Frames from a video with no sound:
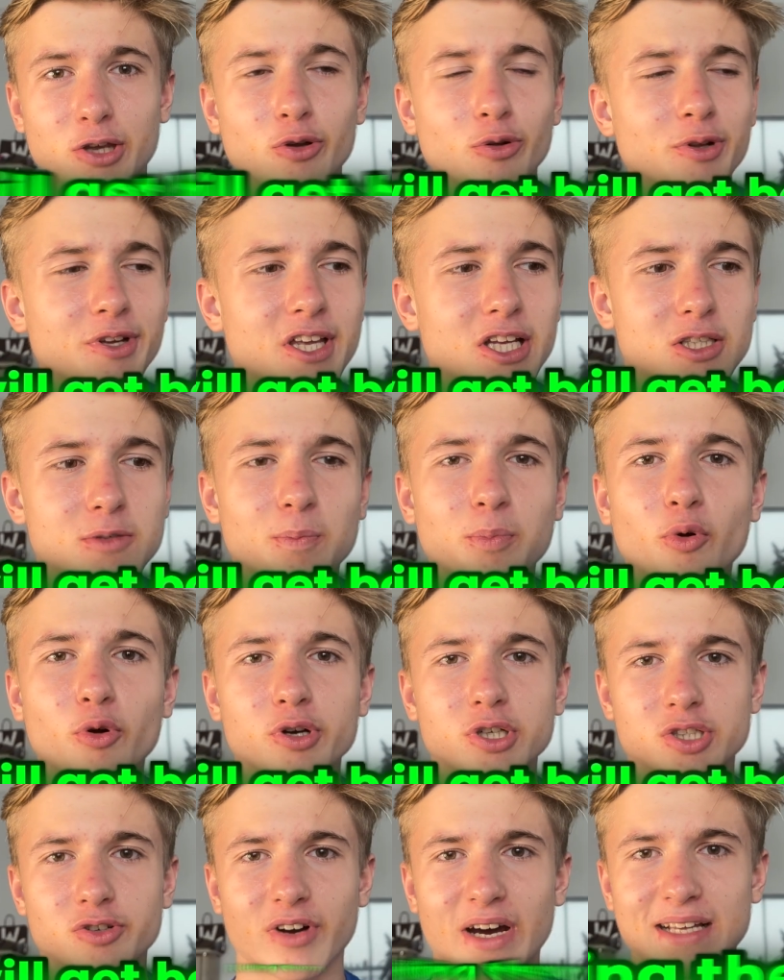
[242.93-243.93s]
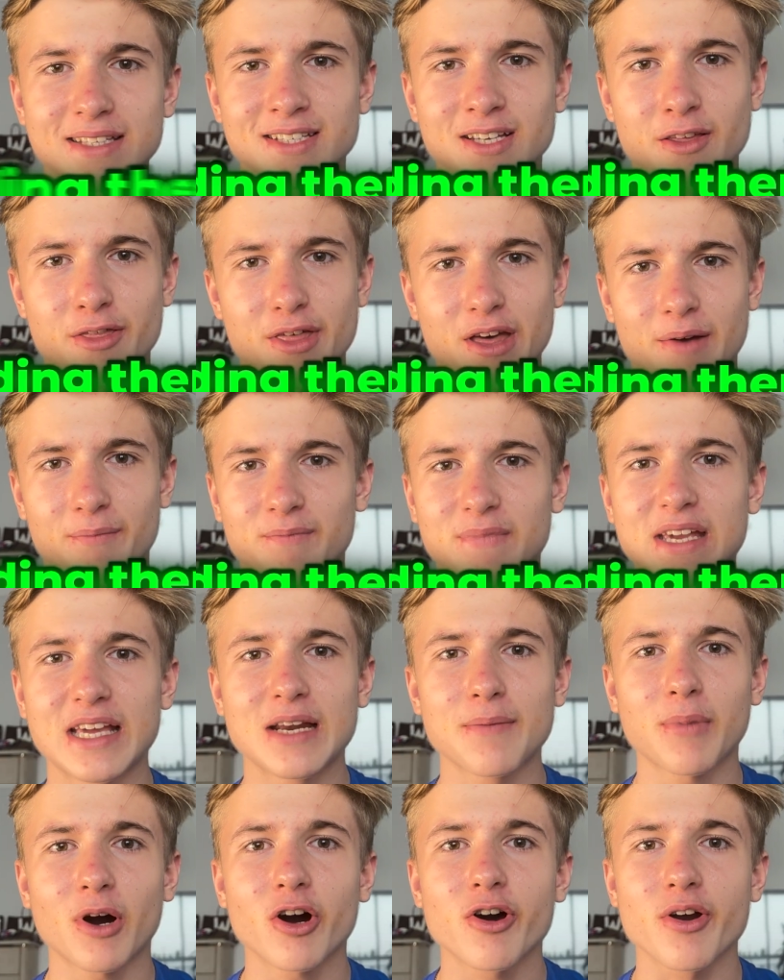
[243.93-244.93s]
You'll get bored riding them in
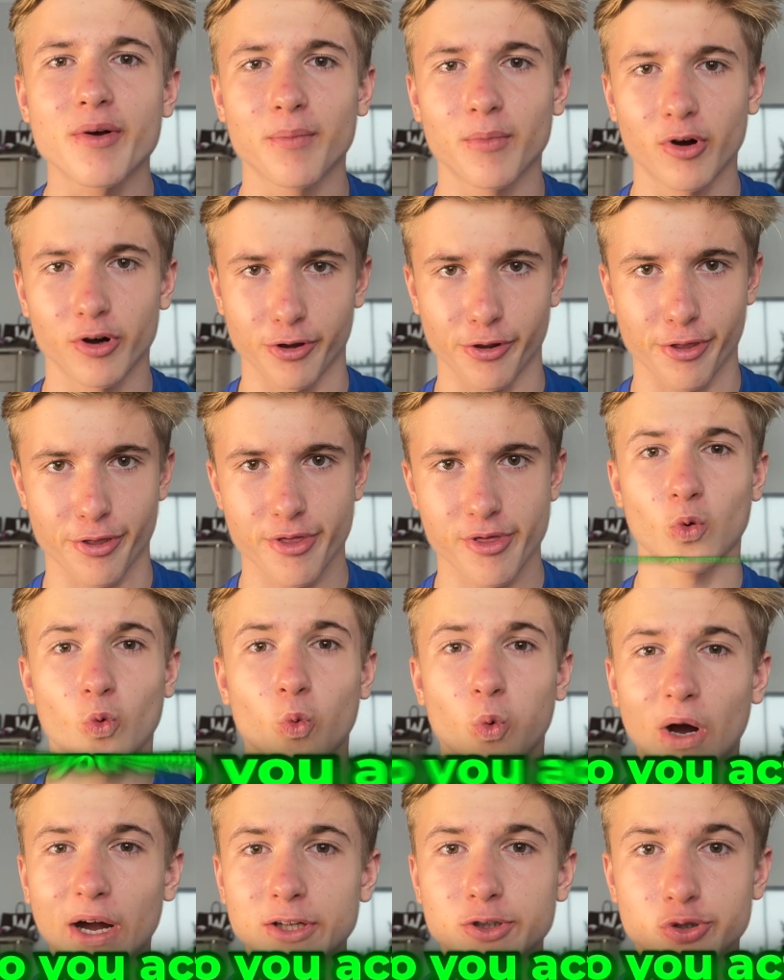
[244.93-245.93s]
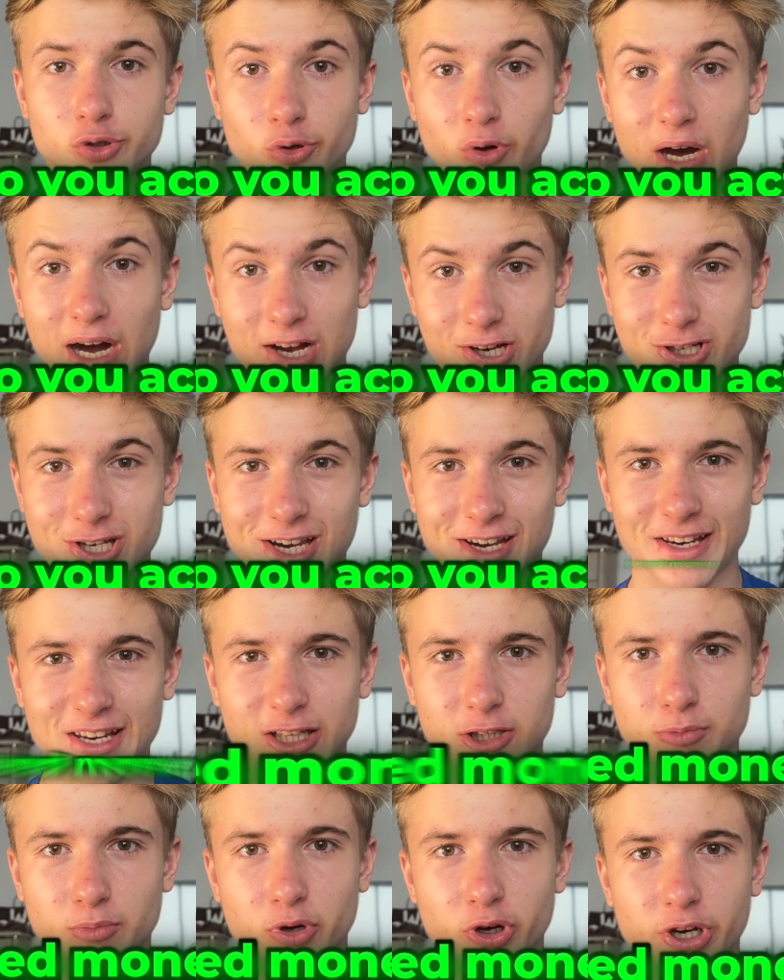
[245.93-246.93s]
about a month. Why do you actually
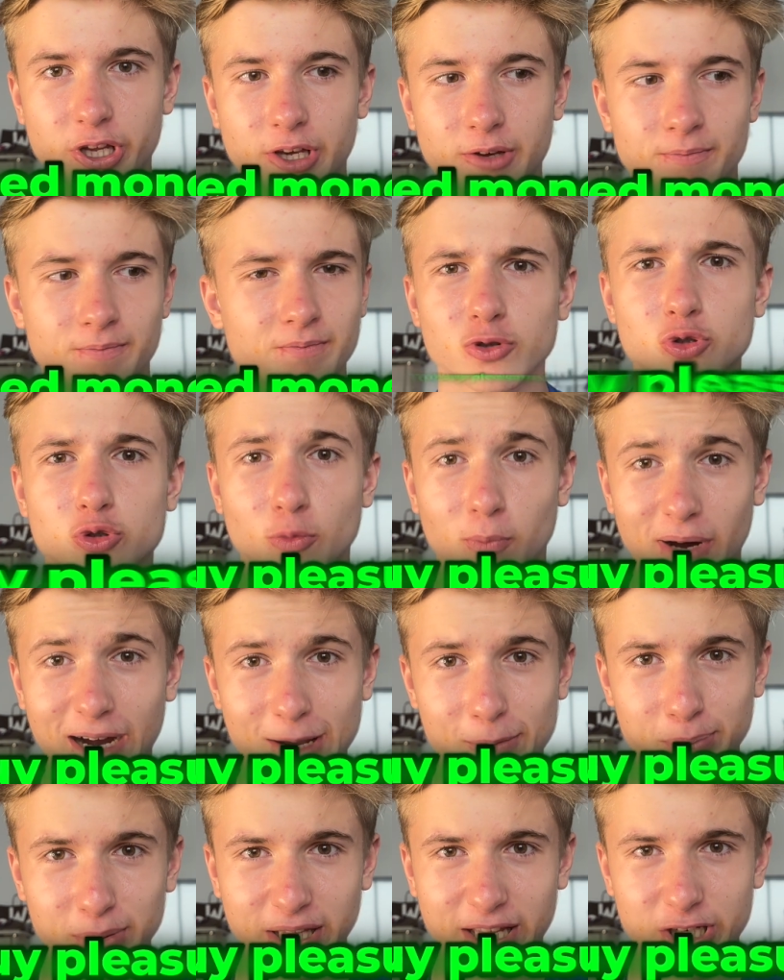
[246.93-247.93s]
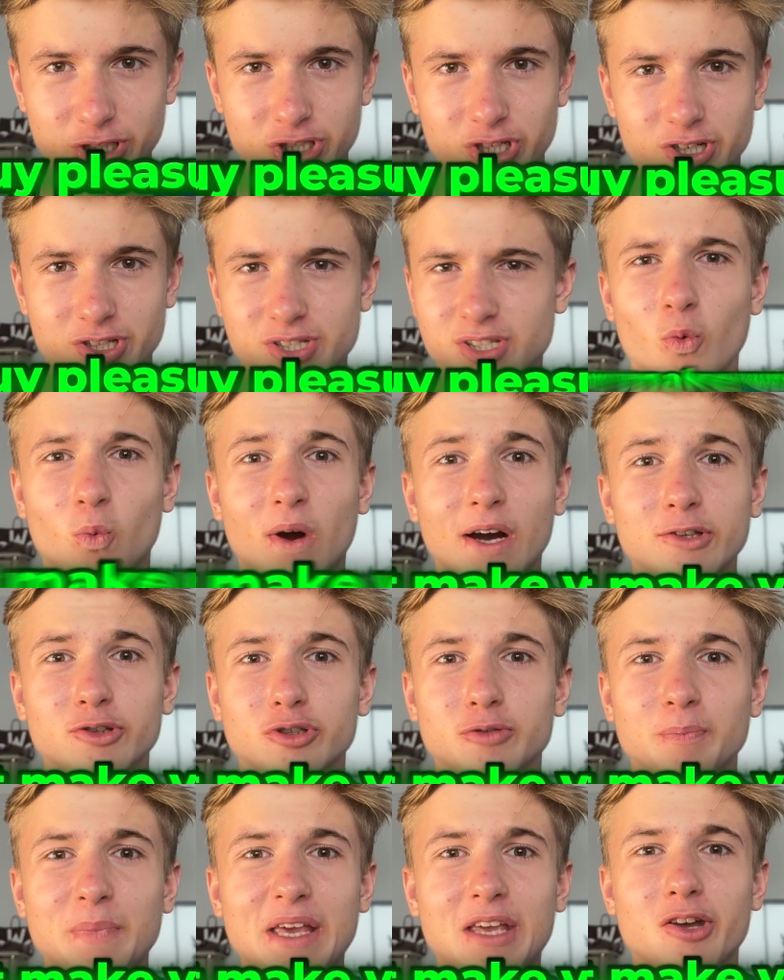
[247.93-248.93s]
need money? to buy pleasures? Why
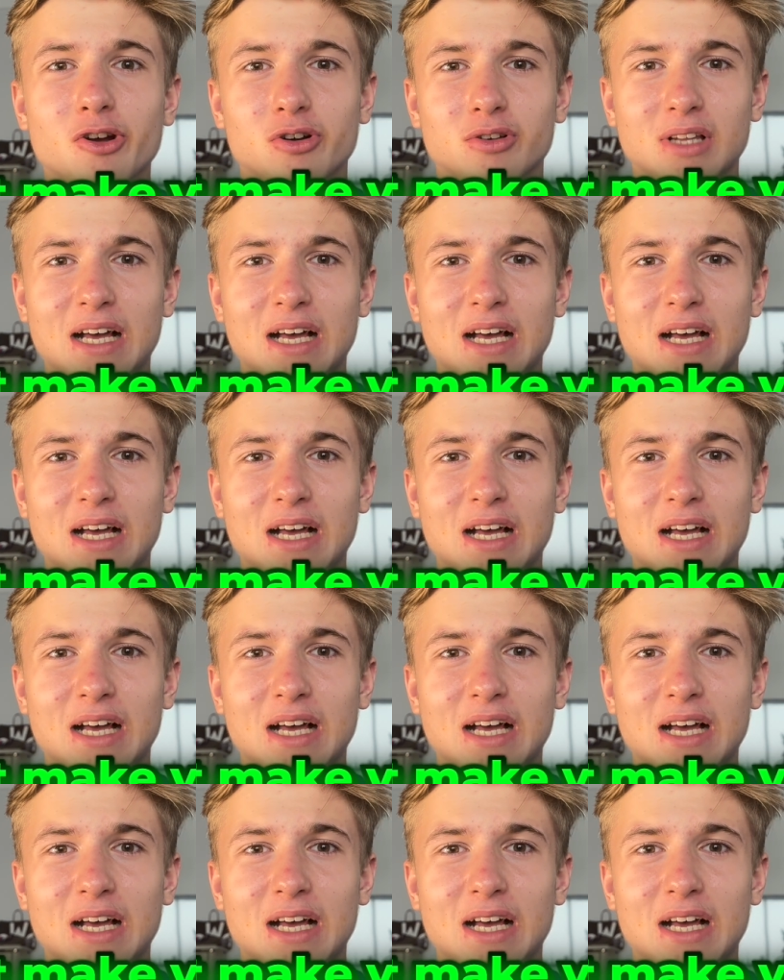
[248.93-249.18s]
not make your